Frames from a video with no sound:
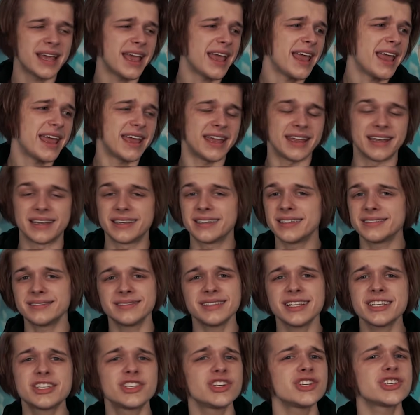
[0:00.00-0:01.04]
hey,
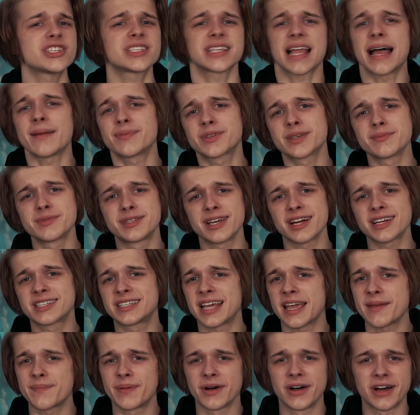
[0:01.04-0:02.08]
let's just slap some duct
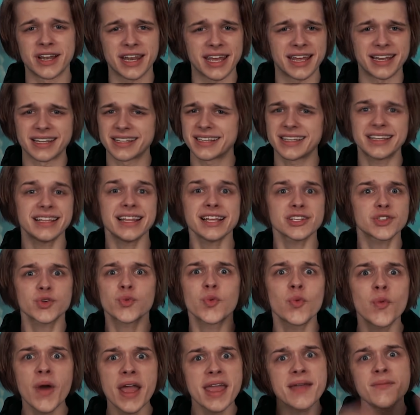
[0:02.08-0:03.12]
tape on it. That's
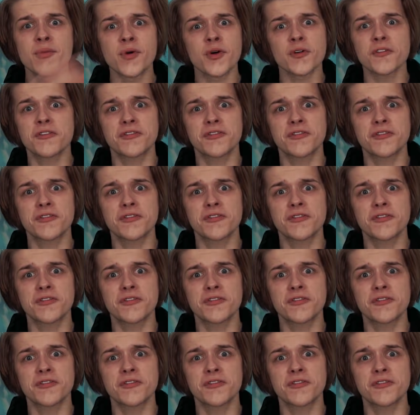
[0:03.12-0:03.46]
way more